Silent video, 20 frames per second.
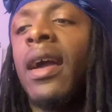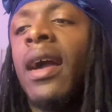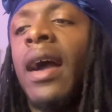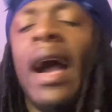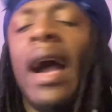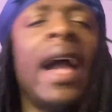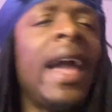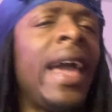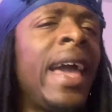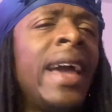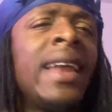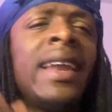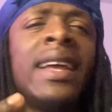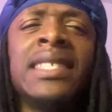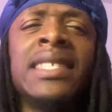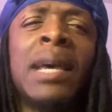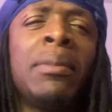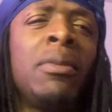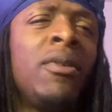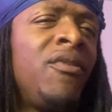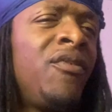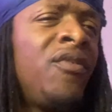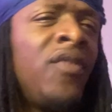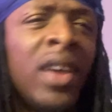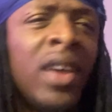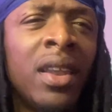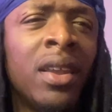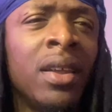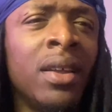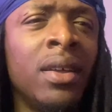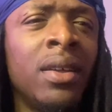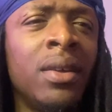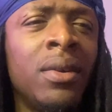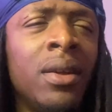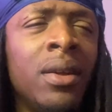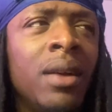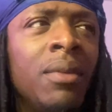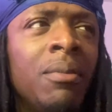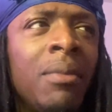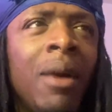I ain't had that type of feeling.
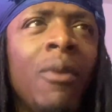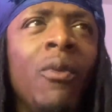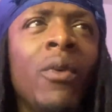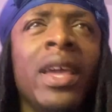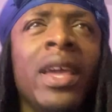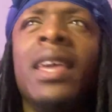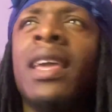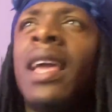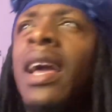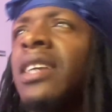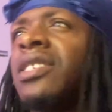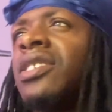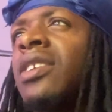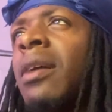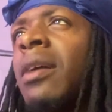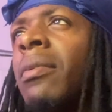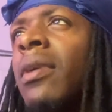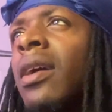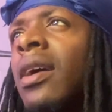But when he got shot,